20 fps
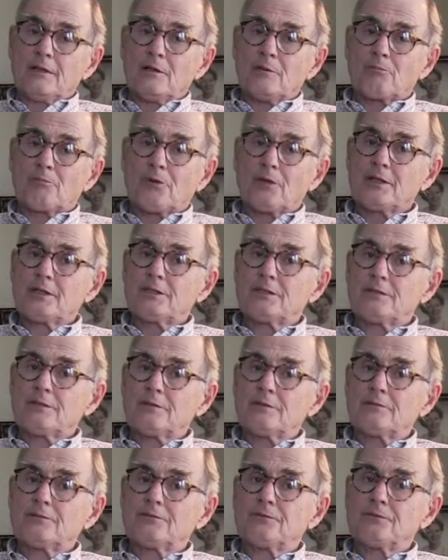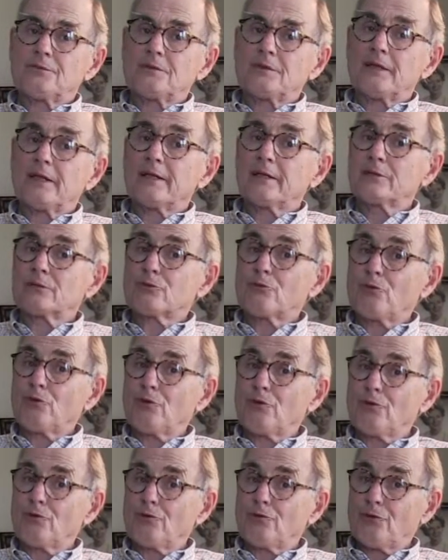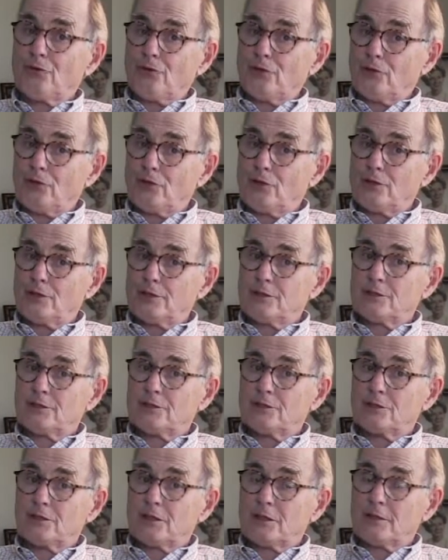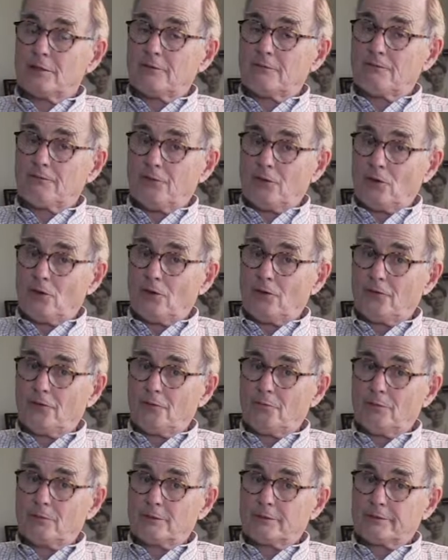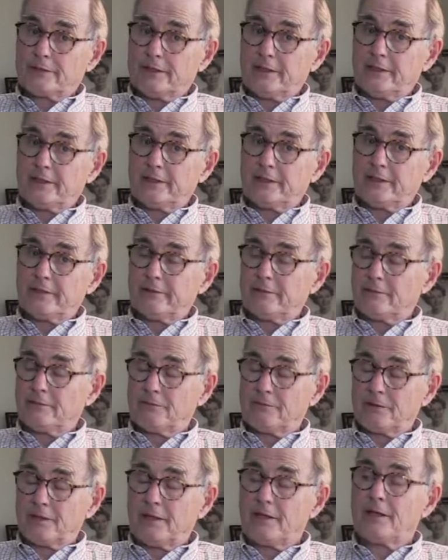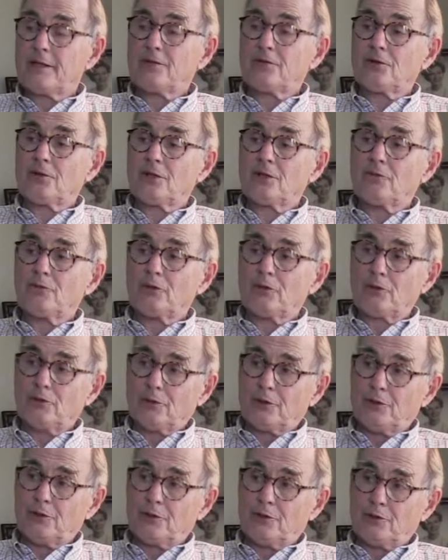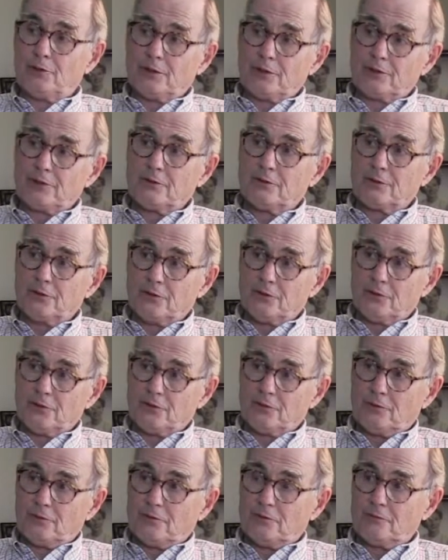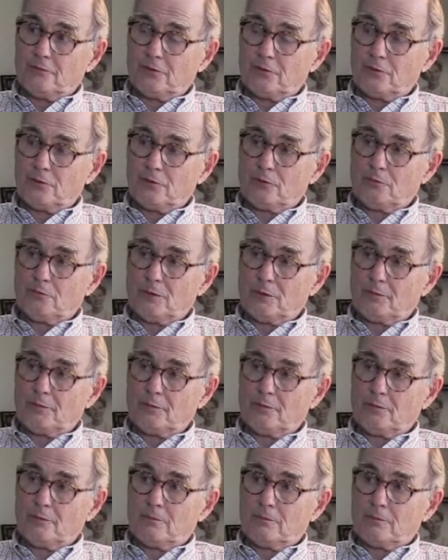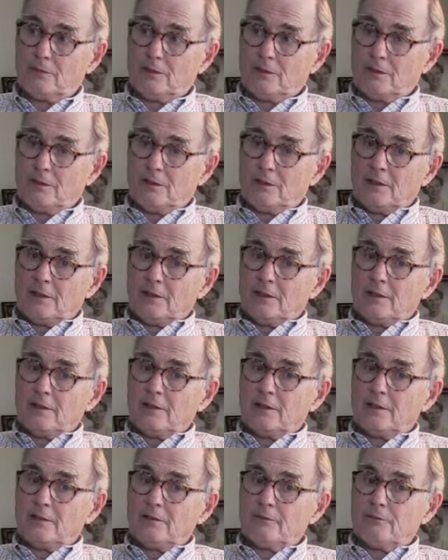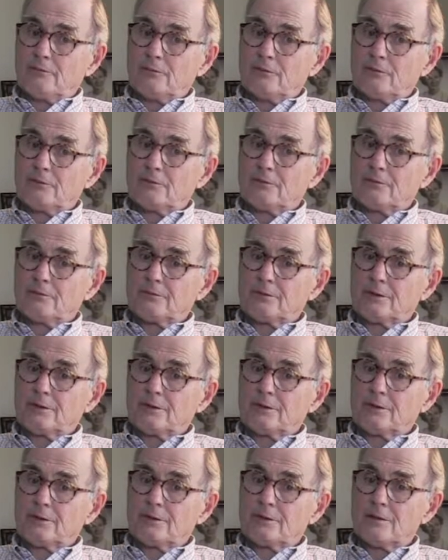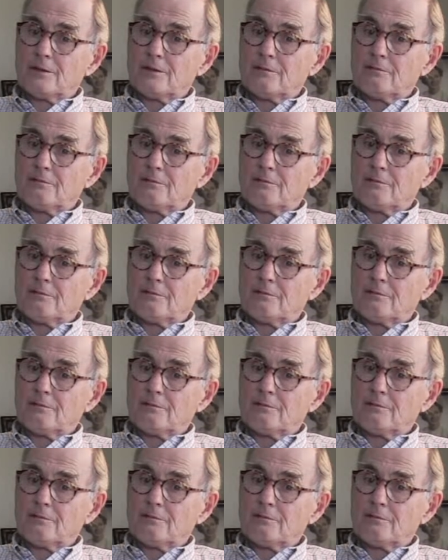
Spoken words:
appreciative, as were the nuns and Father Brisset, of anything we would do and could do for those people. And it was a